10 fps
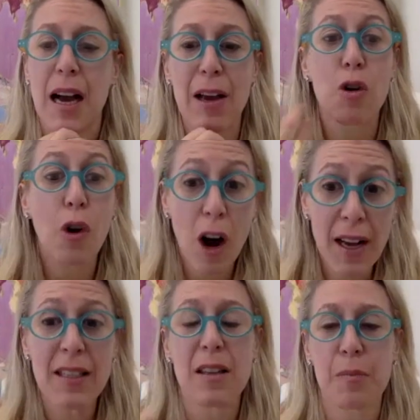and
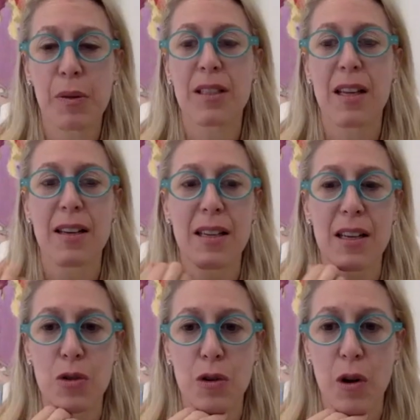crossing the placenta
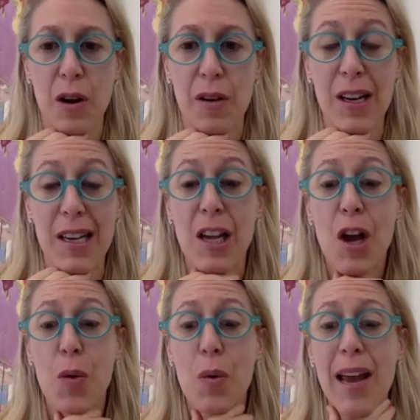into a growing fetus.
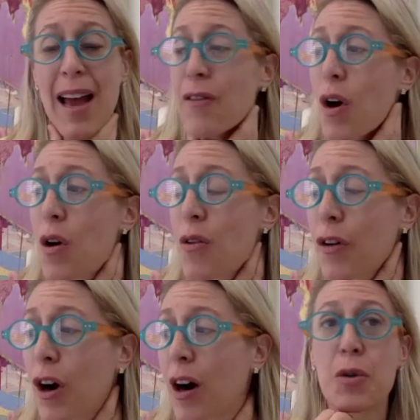We have
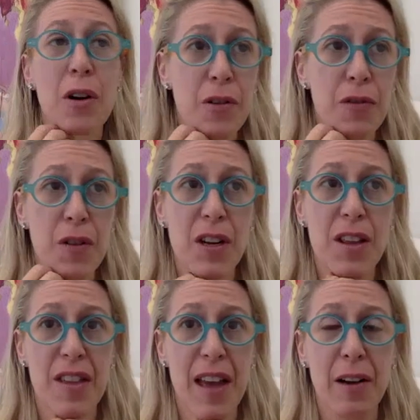over two hundred
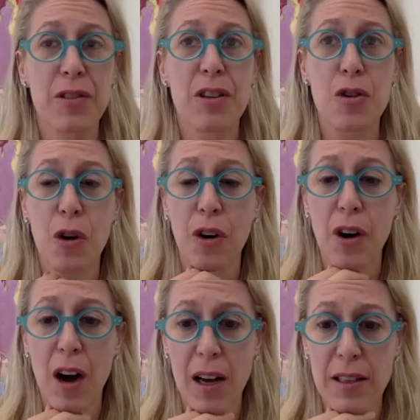fifty thousand
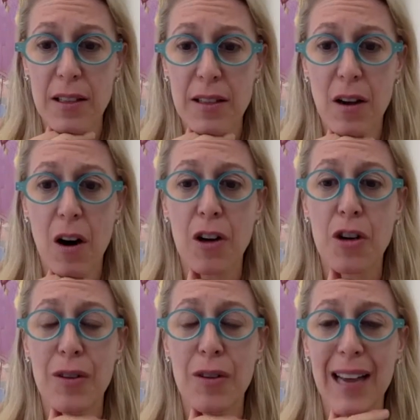neurons are
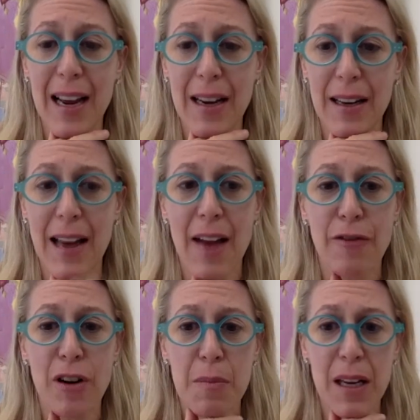created
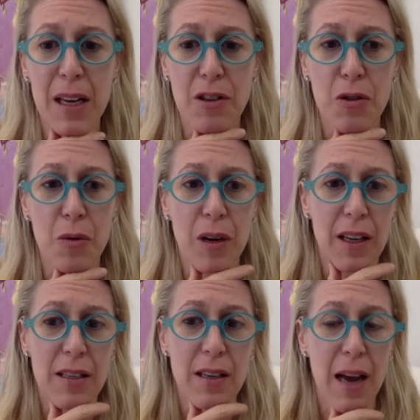every minute during
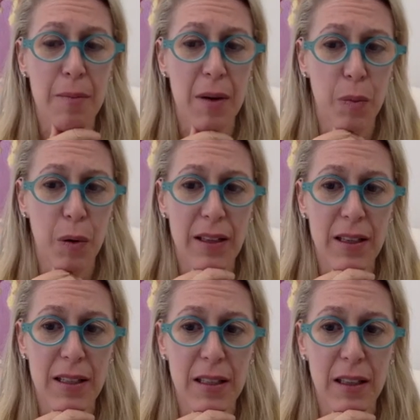a nine-month
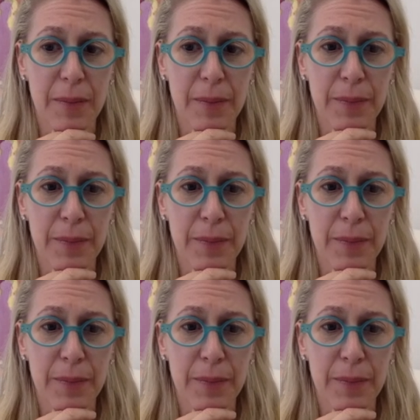pregnancy.